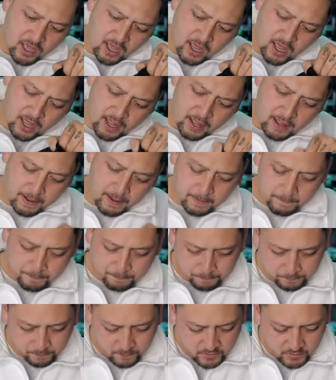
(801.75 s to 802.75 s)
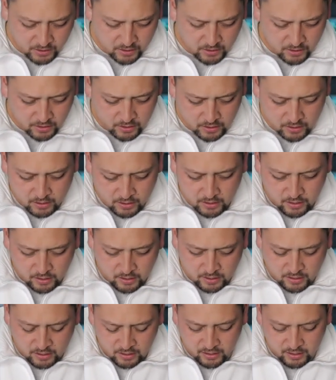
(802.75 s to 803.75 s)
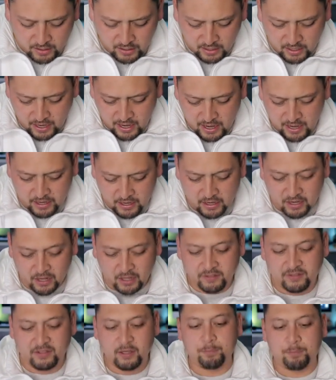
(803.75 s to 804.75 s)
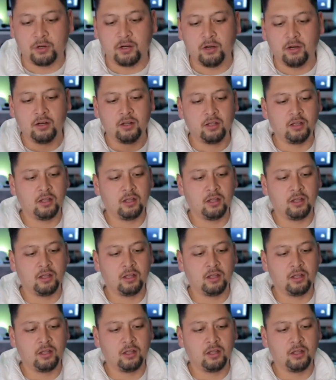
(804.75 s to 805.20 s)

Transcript: um, and a zipper,